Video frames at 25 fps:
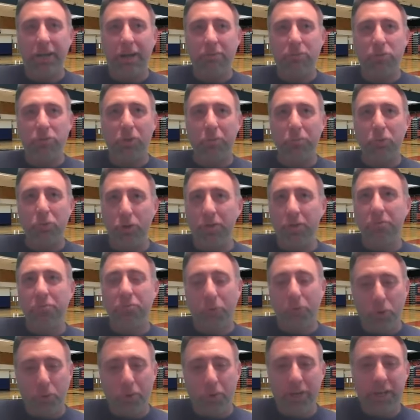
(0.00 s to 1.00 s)
So I'm looking
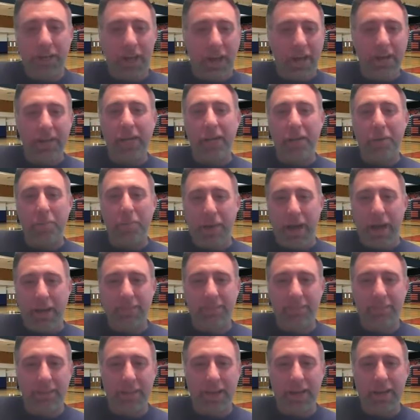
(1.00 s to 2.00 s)
forward to kind of getting
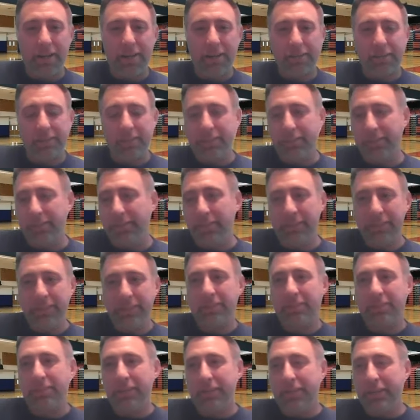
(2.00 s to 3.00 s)
back to that because
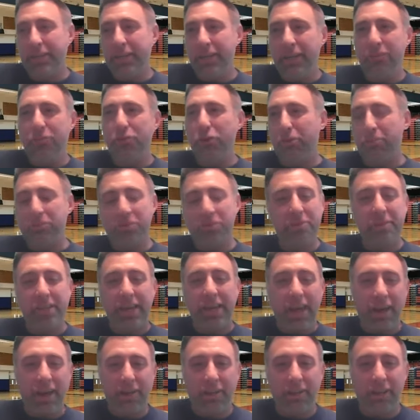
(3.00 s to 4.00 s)
it's in terms of
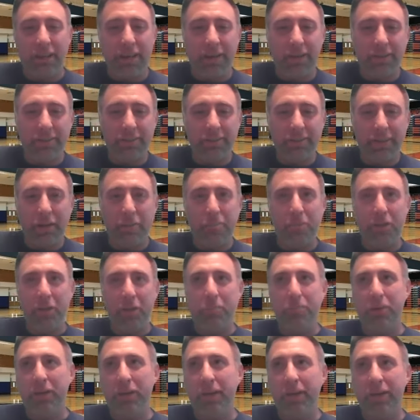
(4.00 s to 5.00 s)
the LL and me
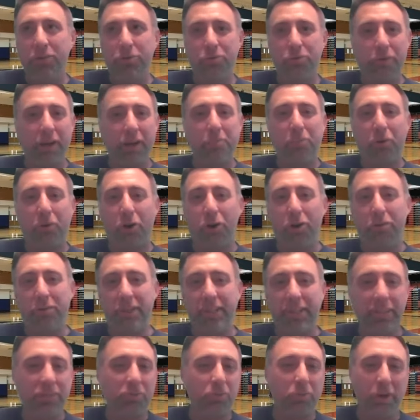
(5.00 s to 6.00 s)
being a direct part of
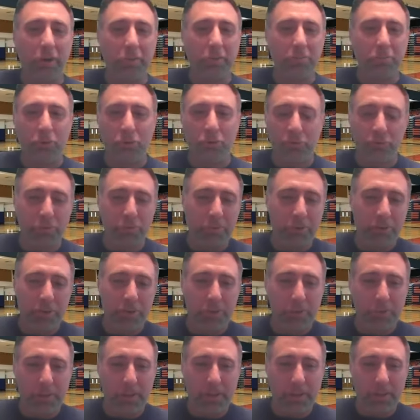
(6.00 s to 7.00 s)
it, that's what I'm most
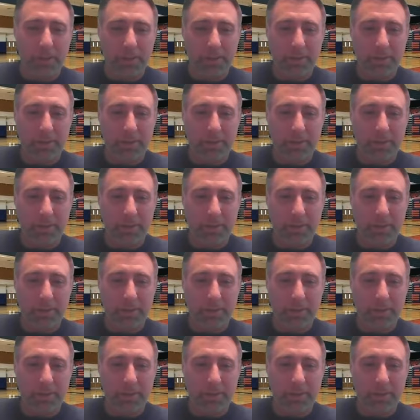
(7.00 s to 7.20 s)
familiar with.